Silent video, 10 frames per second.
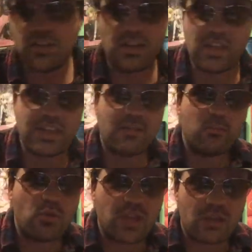has that
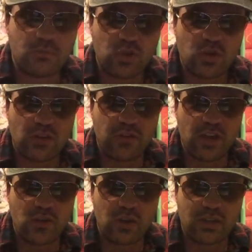most that straight
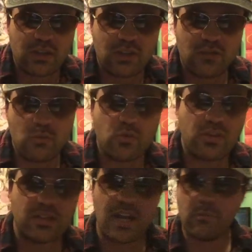face right there for the most the
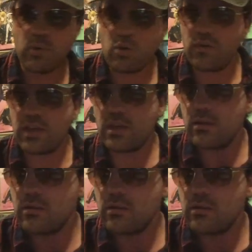entire movie.